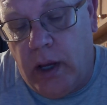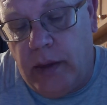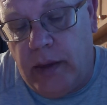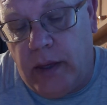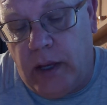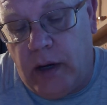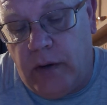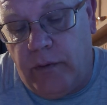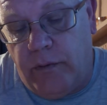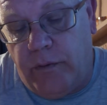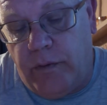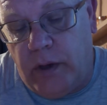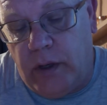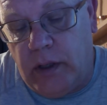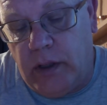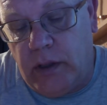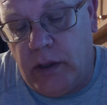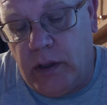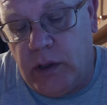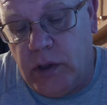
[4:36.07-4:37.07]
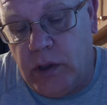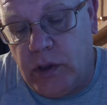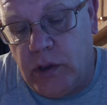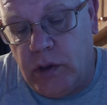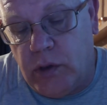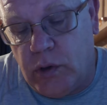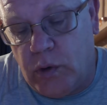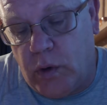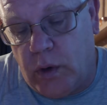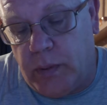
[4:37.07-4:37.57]
that it fitted the
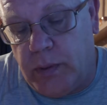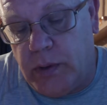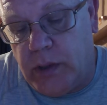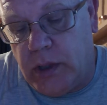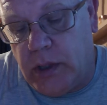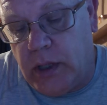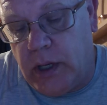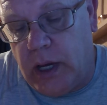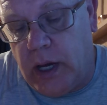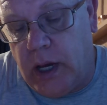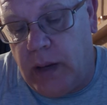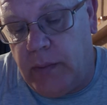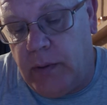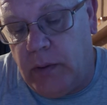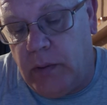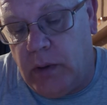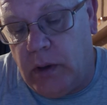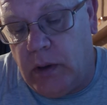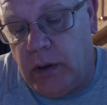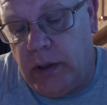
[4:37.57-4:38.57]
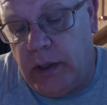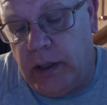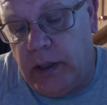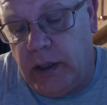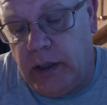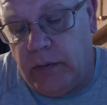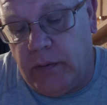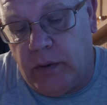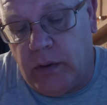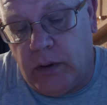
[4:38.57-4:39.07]
description Abby Rowen
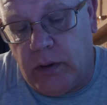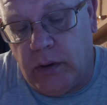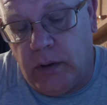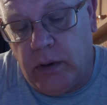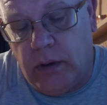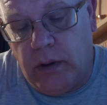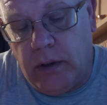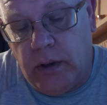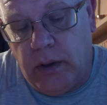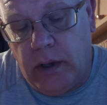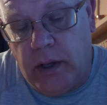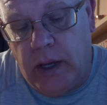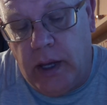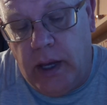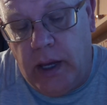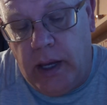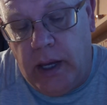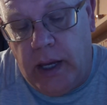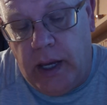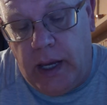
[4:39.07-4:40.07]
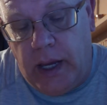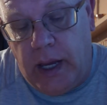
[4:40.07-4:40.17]
had given her.